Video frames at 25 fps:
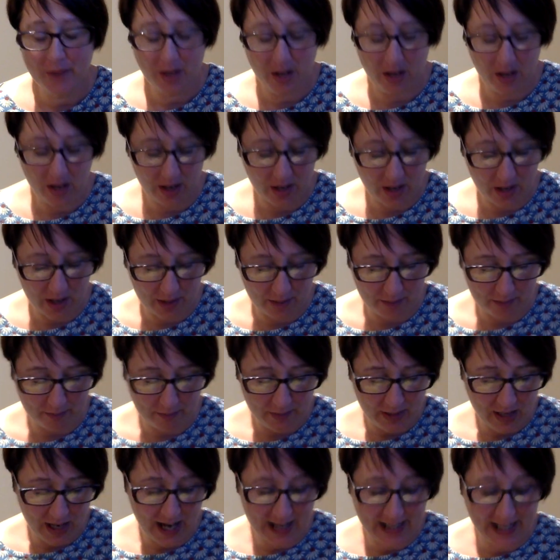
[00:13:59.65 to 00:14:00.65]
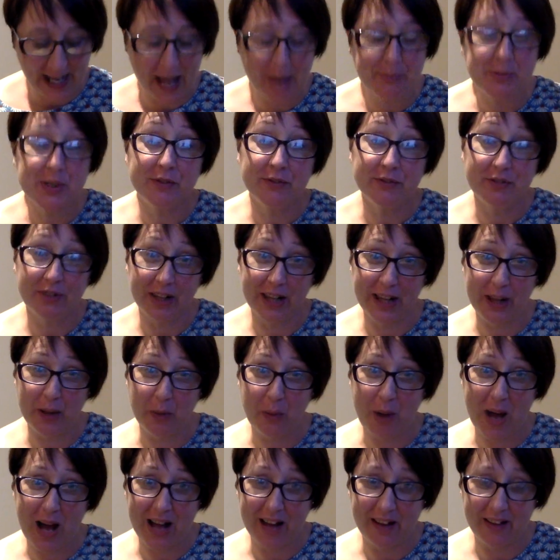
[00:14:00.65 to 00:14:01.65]
I kept him for a little
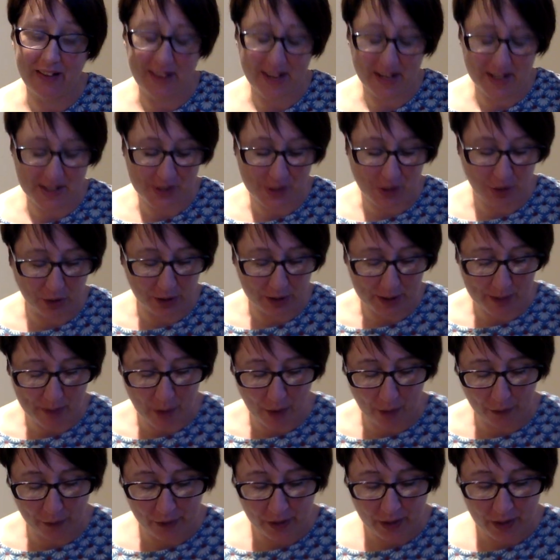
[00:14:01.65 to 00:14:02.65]
while and then I sold him on.